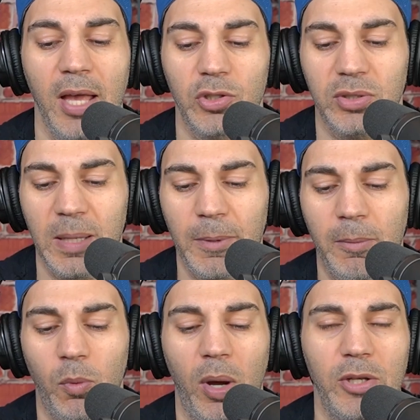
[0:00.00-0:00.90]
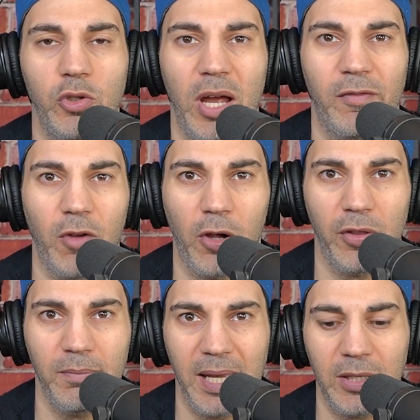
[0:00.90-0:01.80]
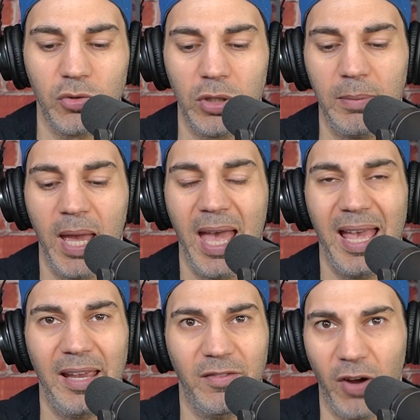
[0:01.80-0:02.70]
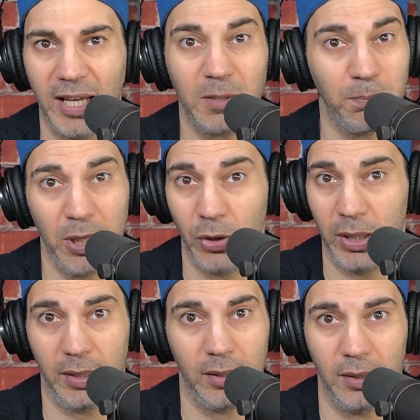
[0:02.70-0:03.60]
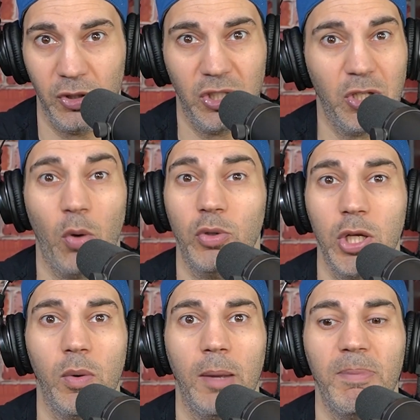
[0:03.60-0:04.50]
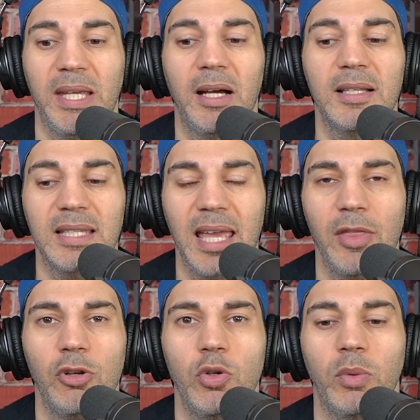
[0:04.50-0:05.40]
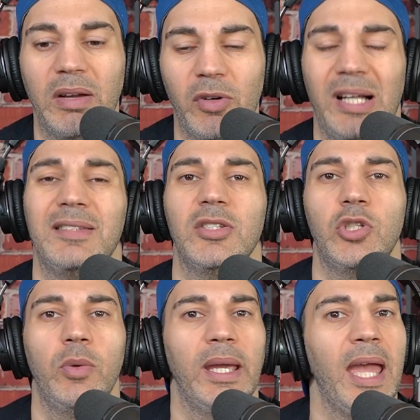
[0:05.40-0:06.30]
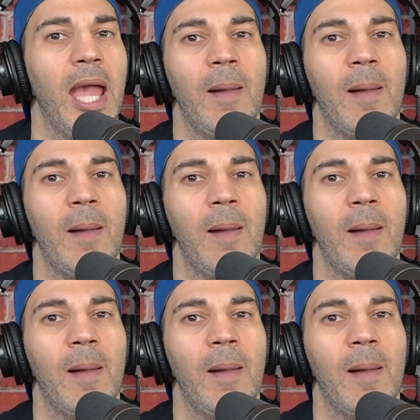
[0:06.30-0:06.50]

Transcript: So tip number one, do not follow the mainstream advice, period. Just don't do it, because, again, they're doing what everyone else is doing.